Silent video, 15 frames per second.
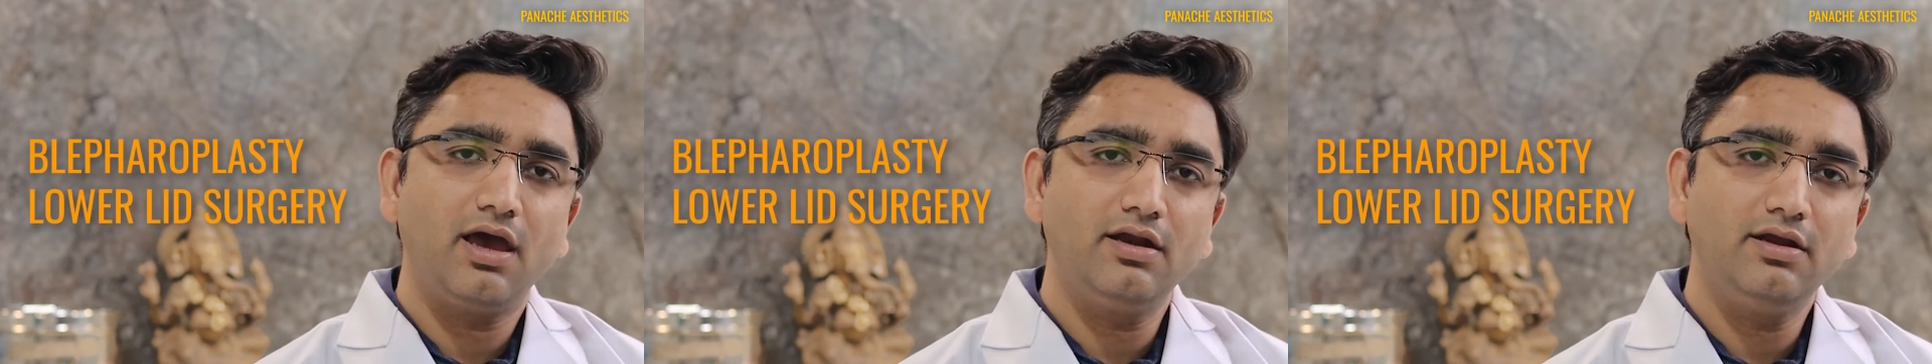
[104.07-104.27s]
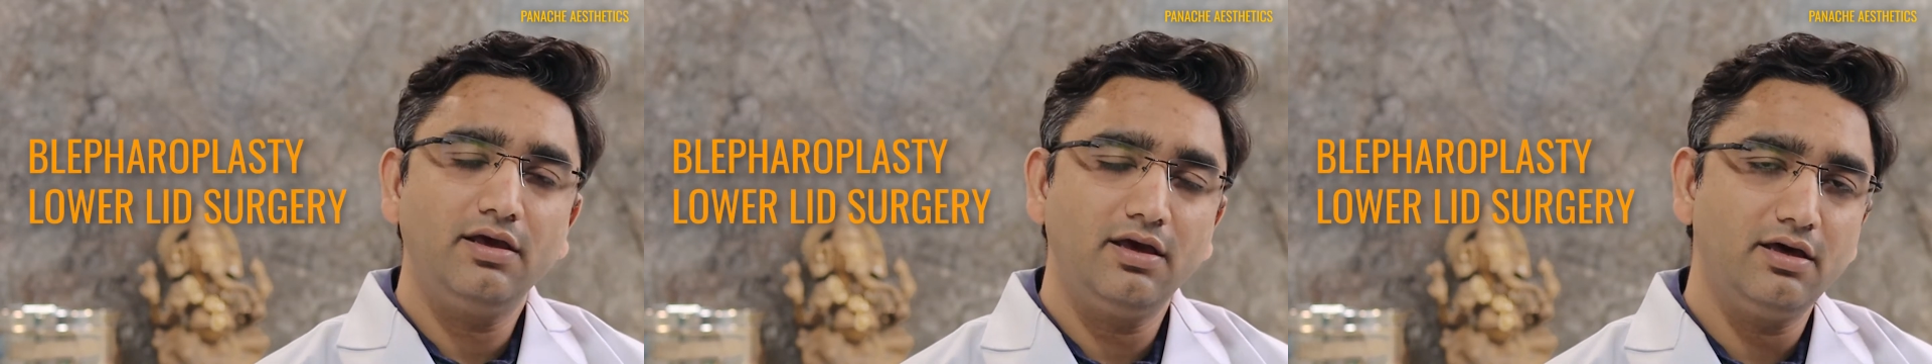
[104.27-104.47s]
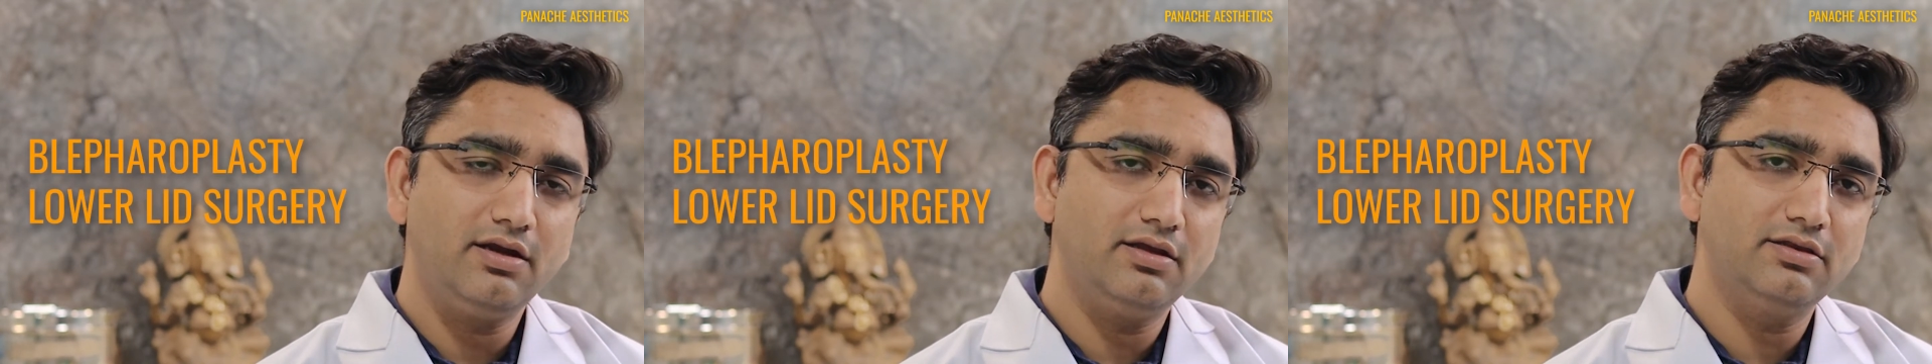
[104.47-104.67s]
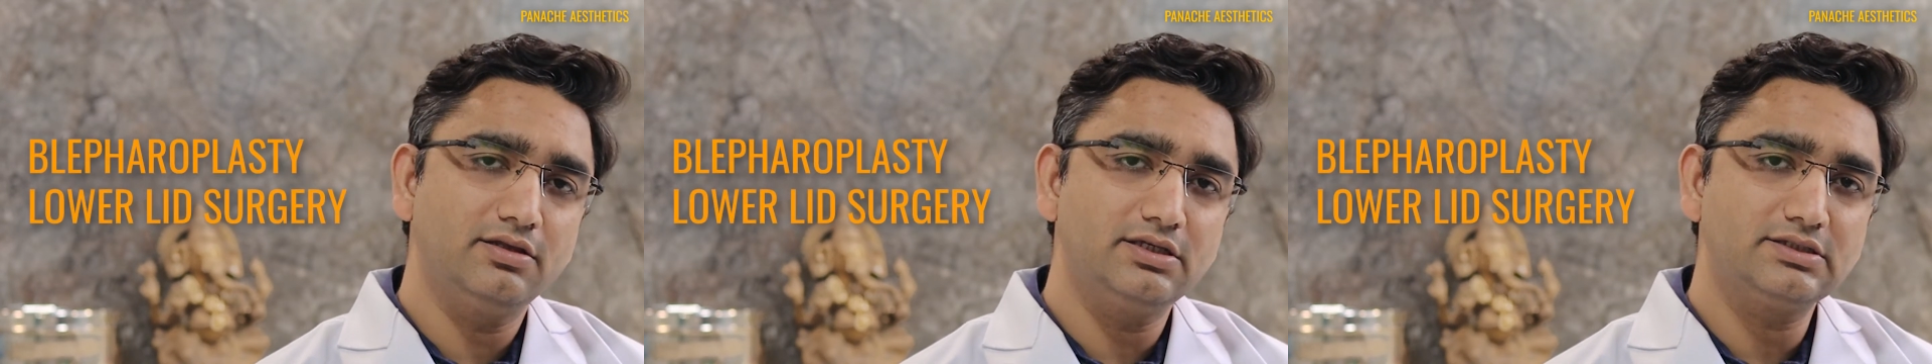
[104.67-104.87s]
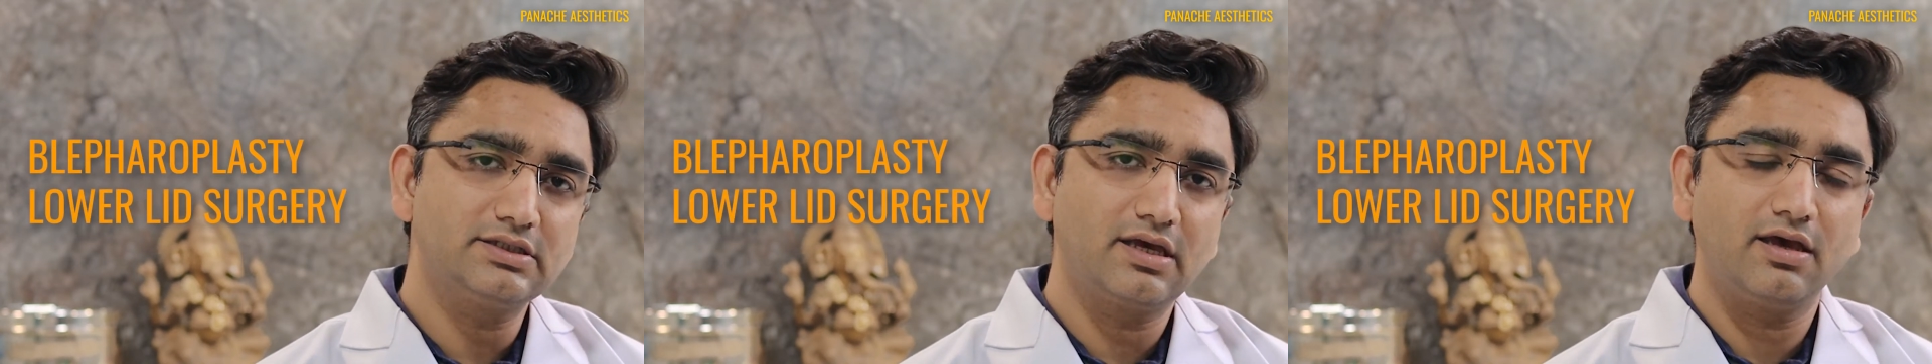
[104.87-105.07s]
And here in
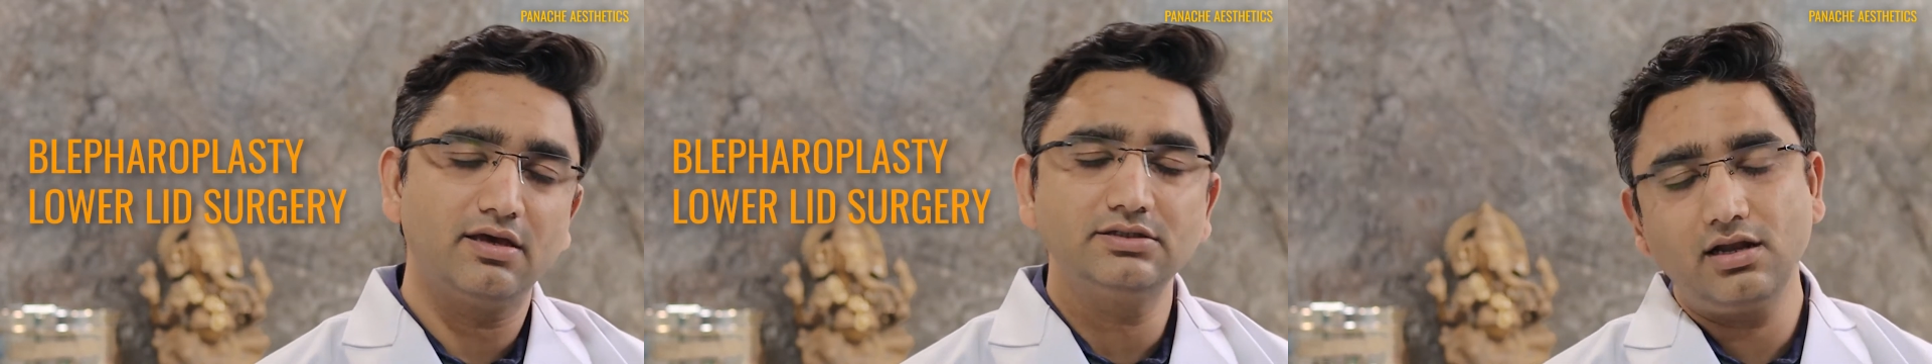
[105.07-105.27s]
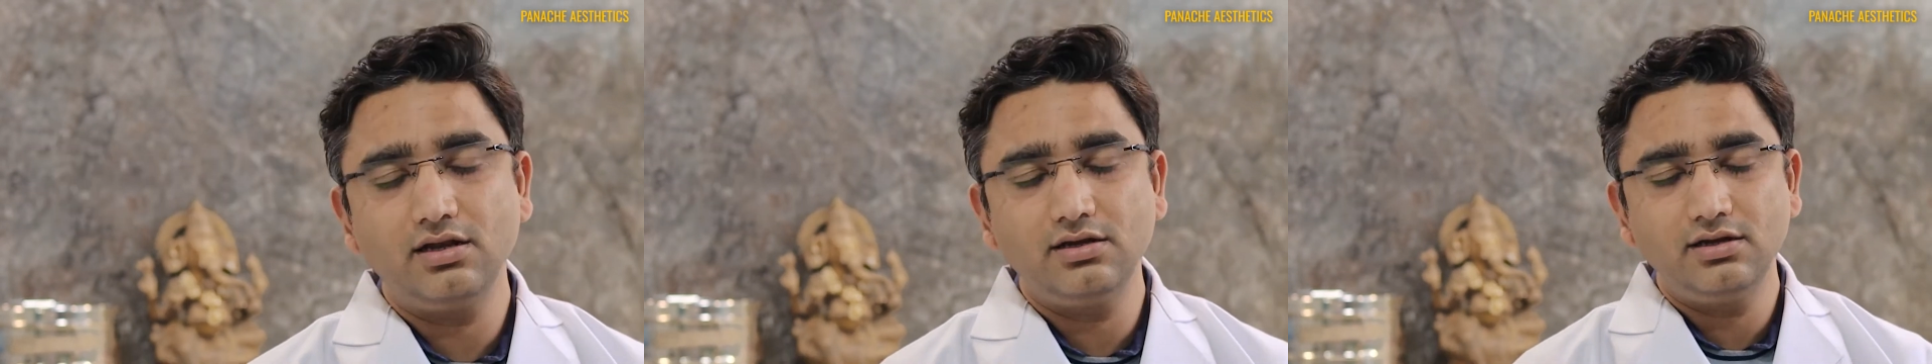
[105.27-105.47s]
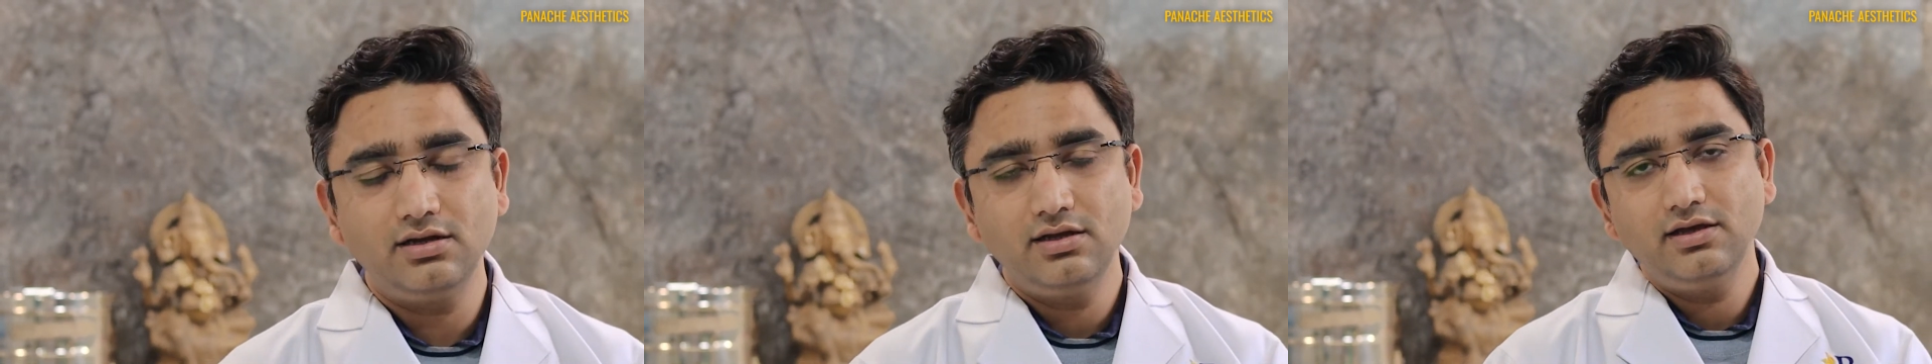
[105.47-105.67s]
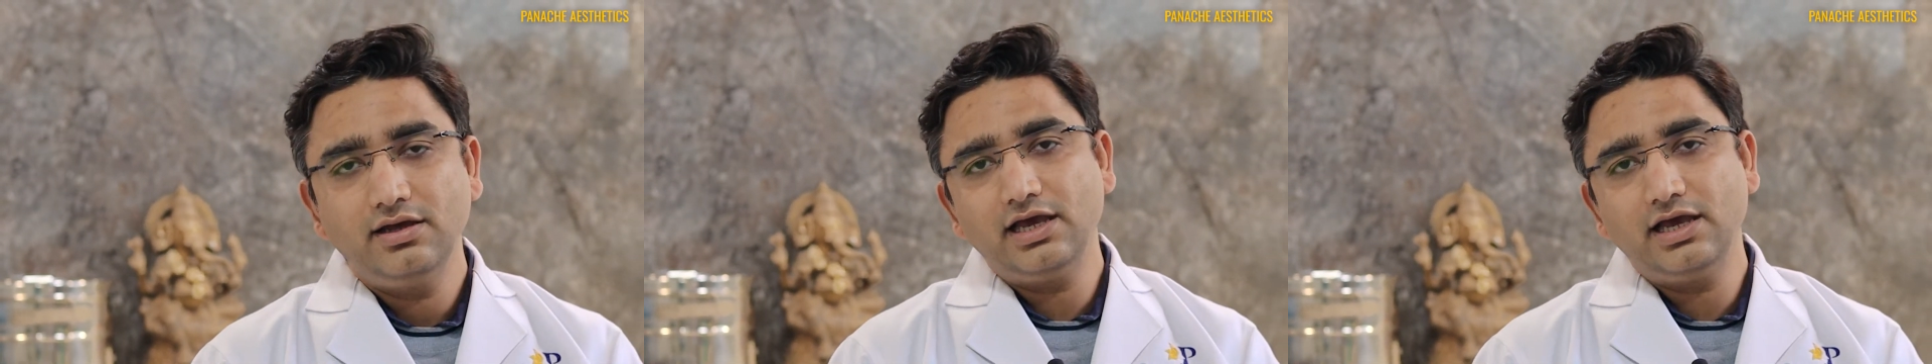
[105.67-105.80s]
this case, I'll